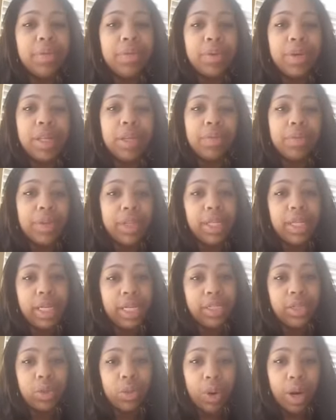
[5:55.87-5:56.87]
really, really
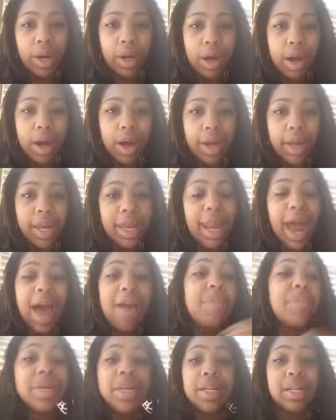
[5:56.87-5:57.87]
need to work on. And
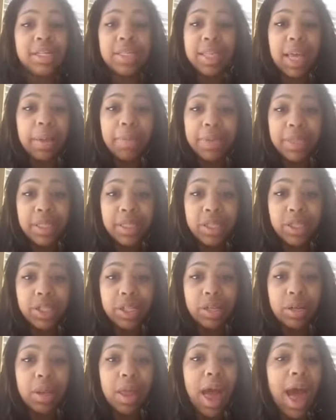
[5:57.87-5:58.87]
I've been in the same
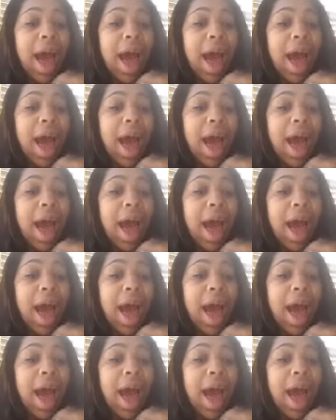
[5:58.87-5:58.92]
position.